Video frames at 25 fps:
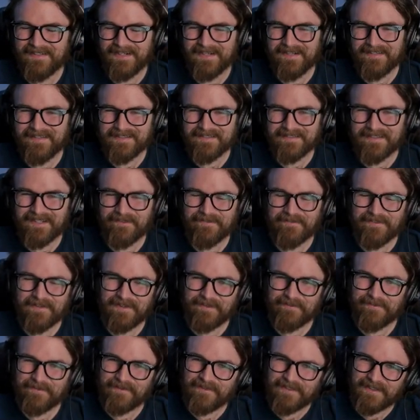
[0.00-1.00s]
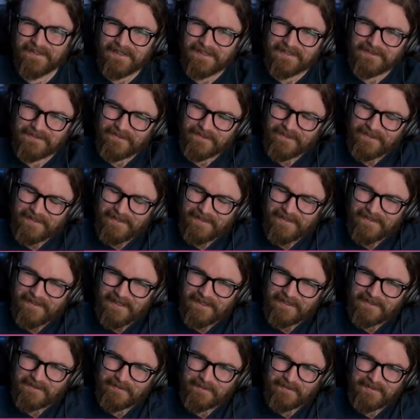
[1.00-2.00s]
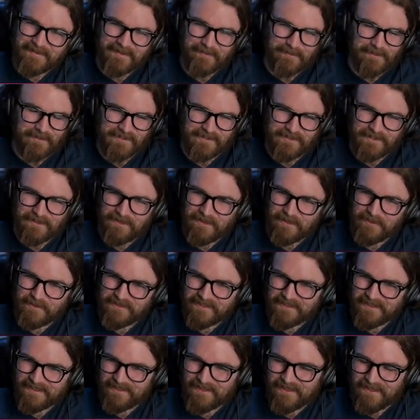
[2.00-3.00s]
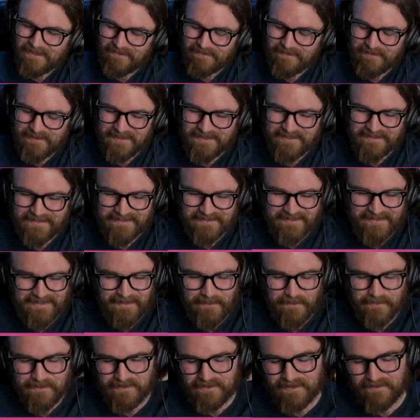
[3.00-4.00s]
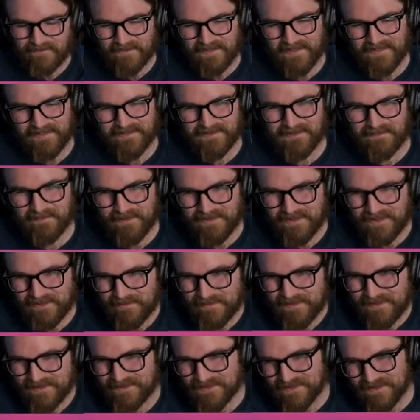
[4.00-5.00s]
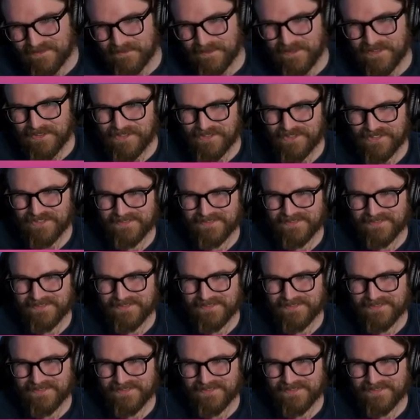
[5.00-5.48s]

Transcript: I think I, I feel like I saw an announcement that they were just closing it off because it was dividing the player base too much.